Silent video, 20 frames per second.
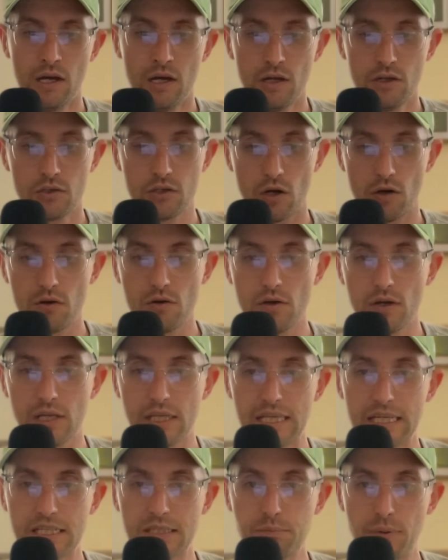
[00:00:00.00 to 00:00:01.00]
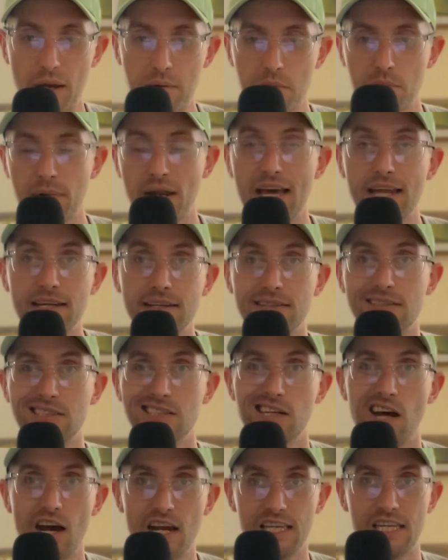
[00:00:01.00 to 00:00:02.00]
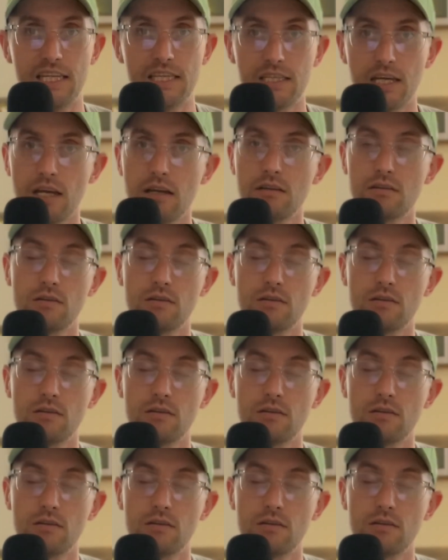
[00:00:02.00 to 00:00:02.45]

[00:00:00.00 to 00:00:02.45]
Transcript: So this payment plan is 90-10,